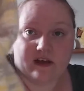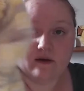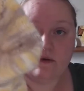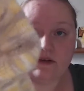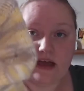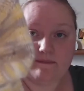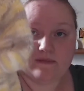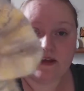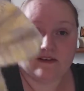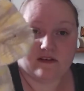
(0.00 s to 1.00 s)
So yeah,
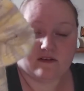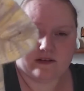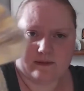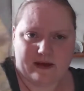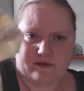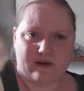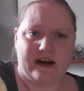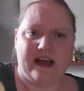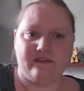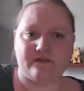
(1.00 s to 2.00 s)
these are just about the
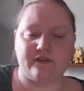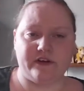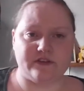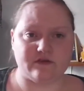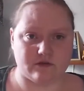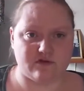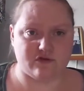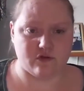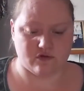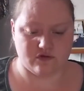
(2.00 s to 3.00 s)
right length for sort of
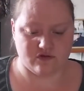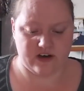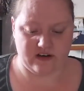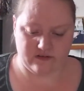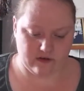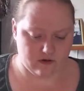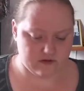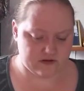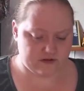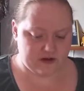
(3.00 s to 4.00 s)
short trainer
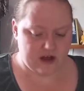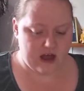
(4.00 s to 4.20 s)
socks.